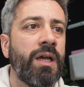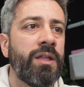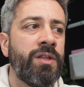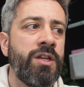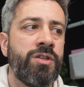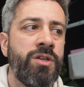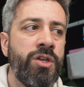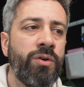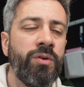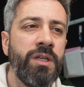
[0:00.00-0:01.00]
there is
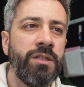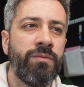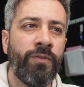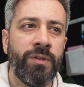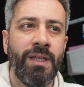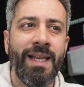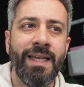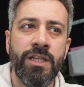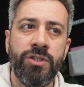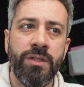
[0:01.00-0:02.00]
no need for
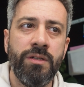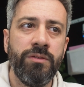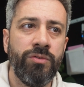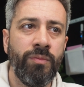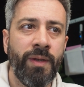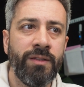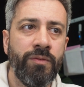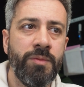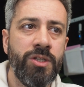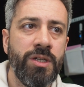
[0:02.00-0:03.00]
delegation to platform
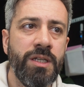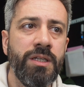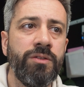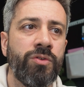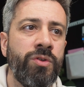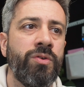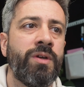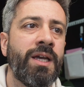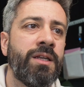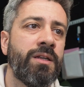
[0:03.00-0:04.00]
engineering. So you
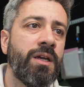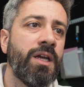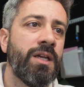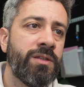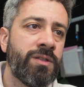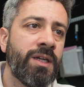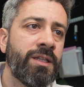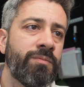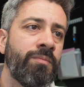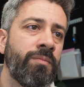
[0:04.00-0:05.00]
can start
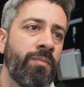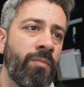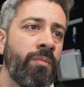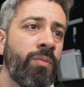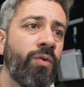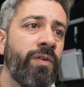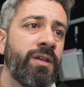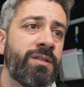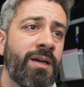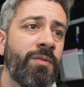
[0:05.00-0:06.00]
moving
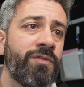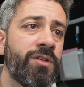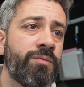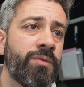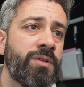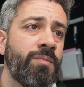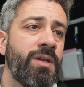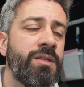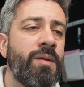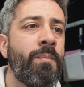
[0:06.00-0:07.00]
some of the
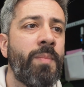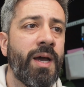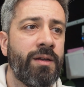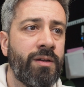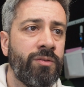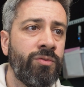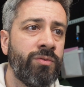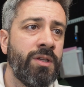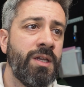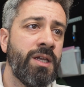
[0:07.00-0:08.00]
responsibility back to
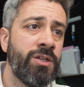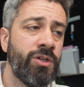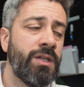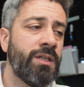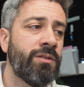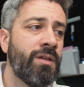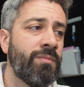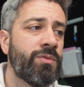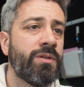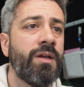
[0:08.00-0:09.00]
the engineering teams.